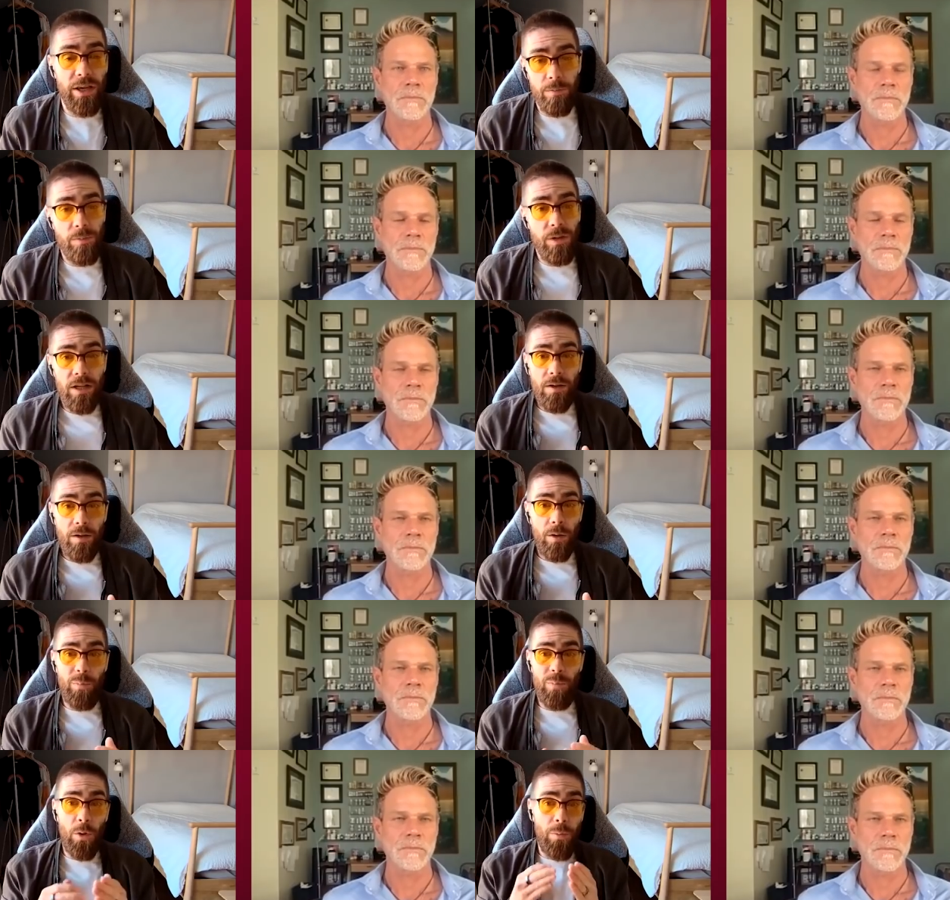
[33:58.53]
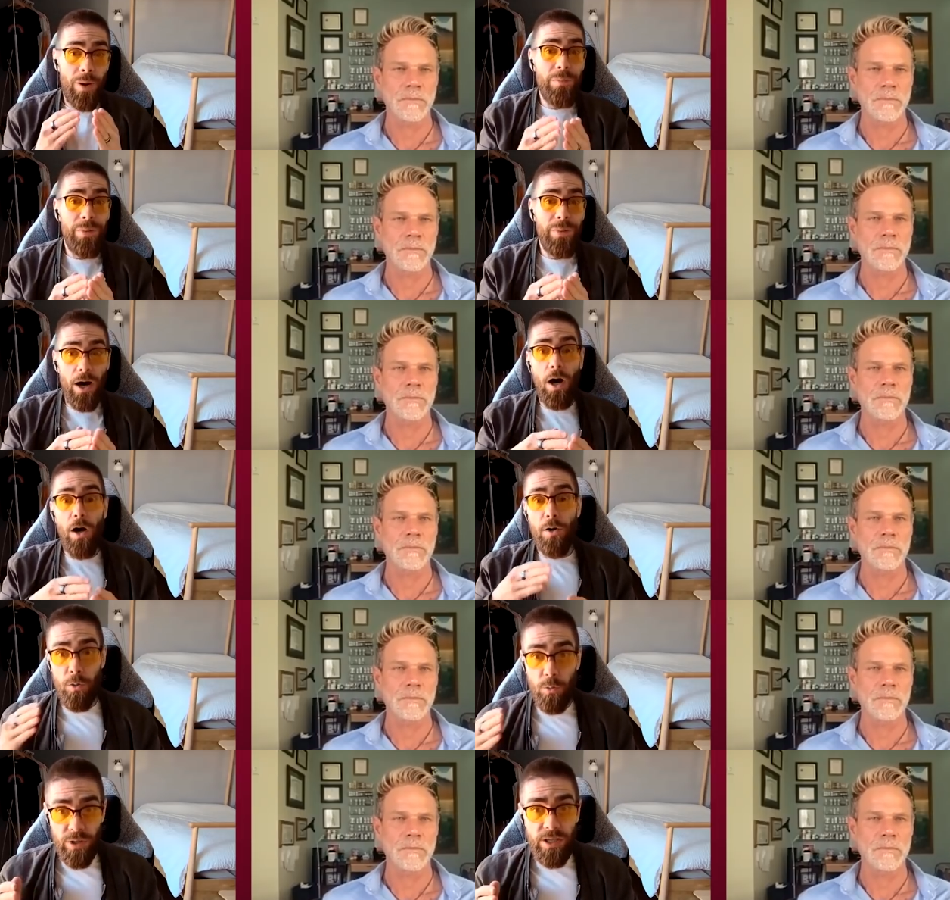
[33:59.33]
Speaker 1: And there might be
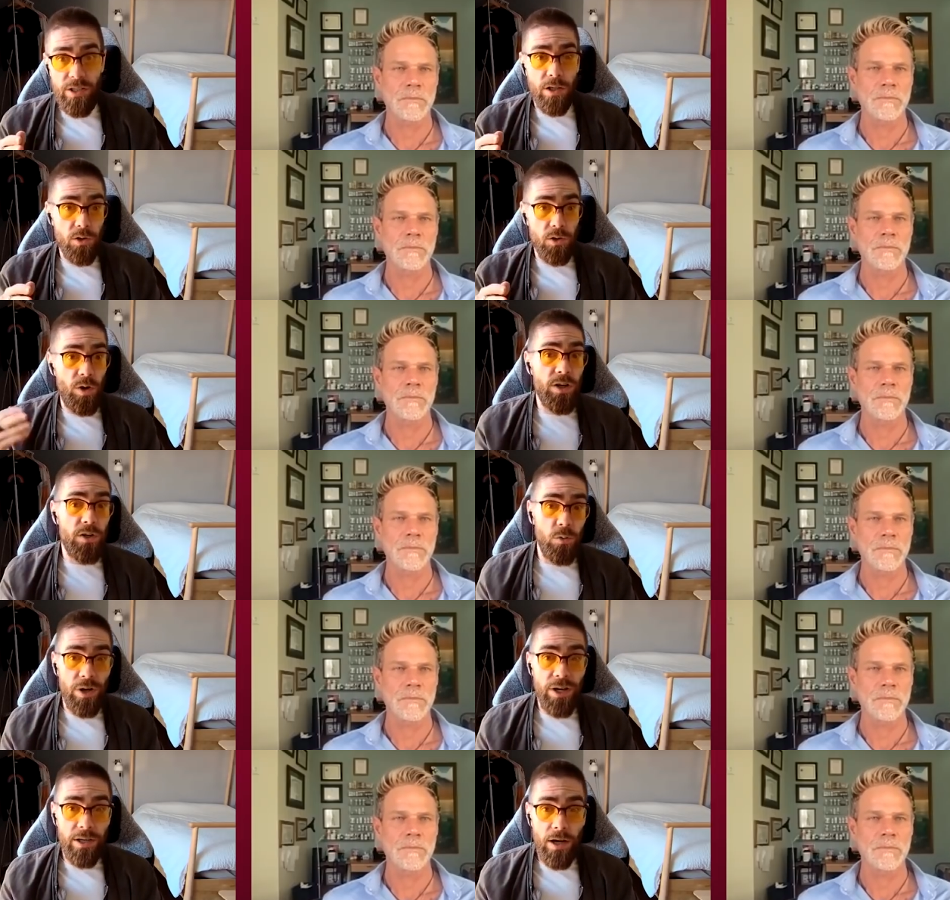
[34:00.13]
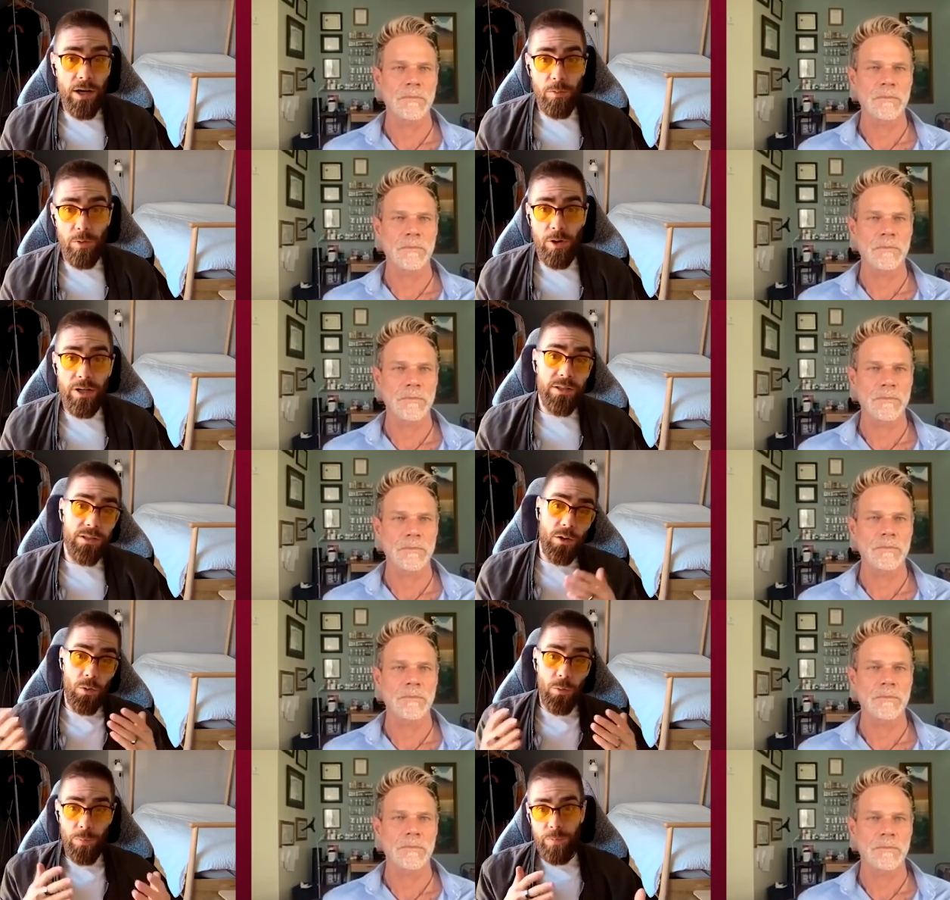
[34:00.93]
other reasons why you wake up, right?
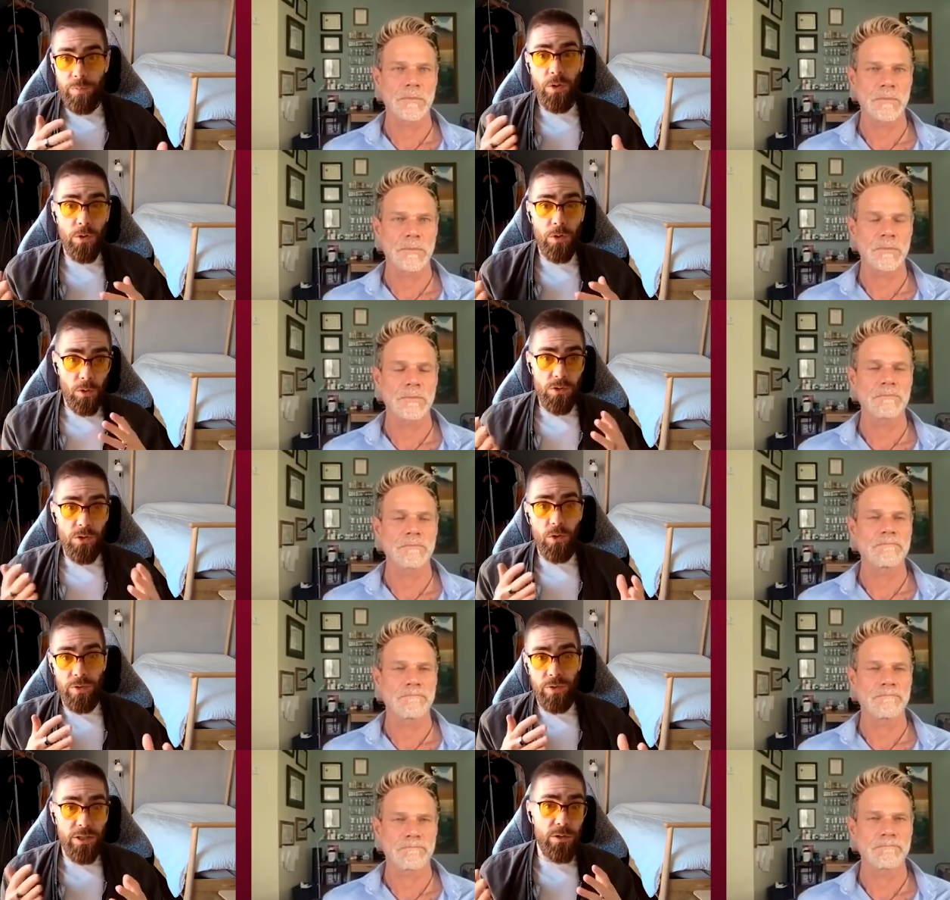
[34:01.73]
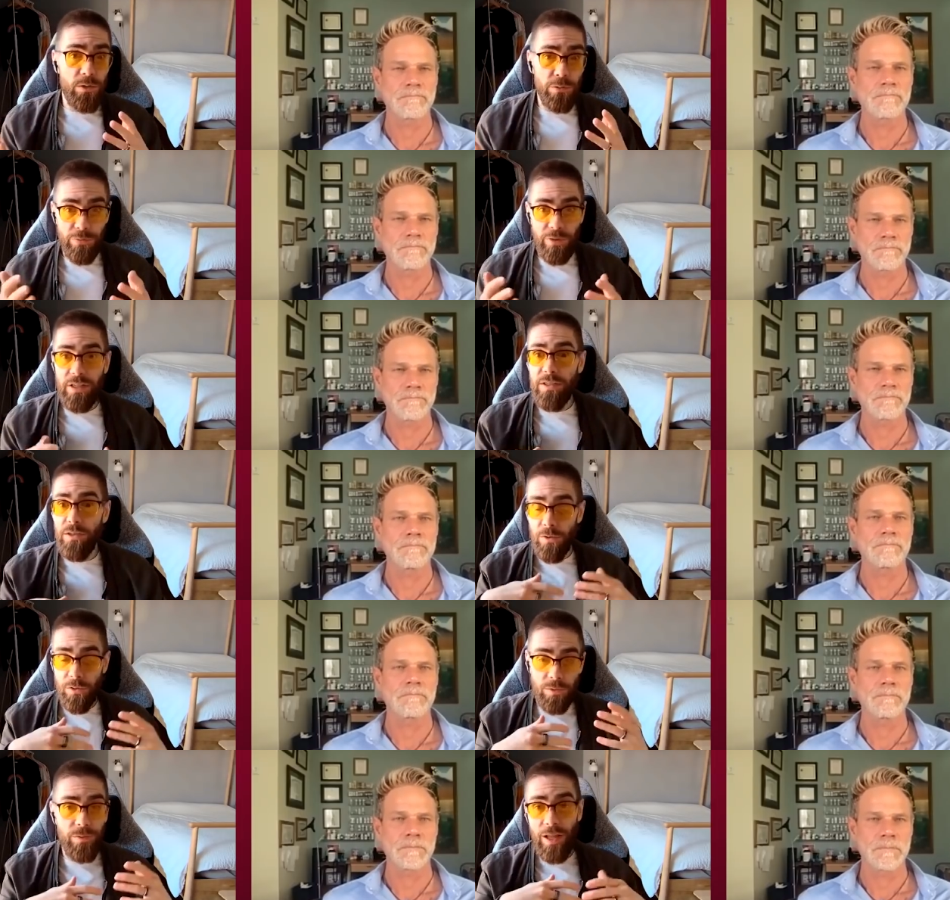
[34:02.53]
So you also need to
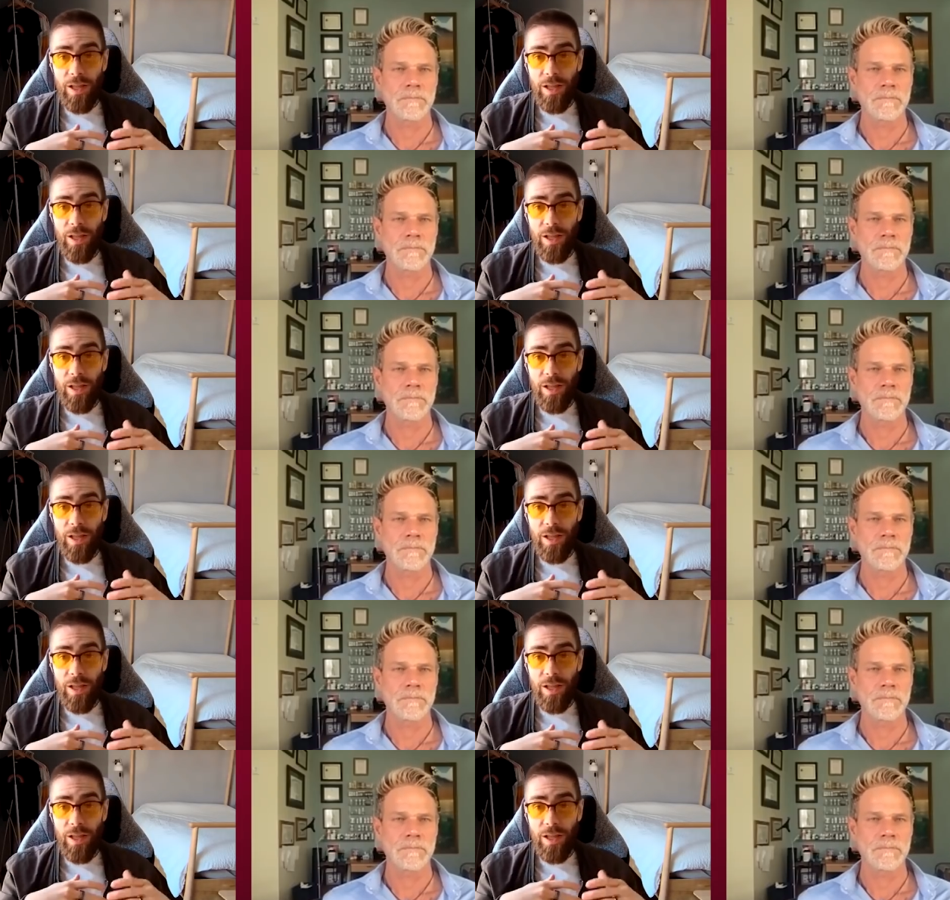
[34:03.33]
fix your